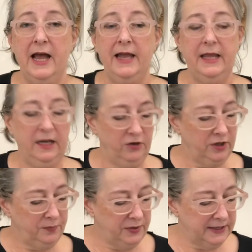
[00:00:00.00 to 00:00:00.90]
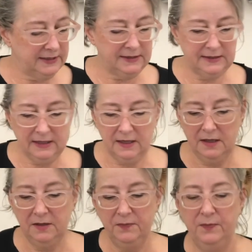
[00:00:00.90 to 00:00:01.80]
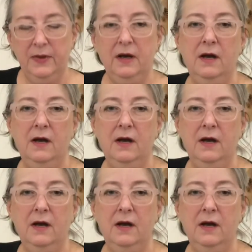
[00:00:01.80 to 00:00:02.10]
And then I'm going to put in some,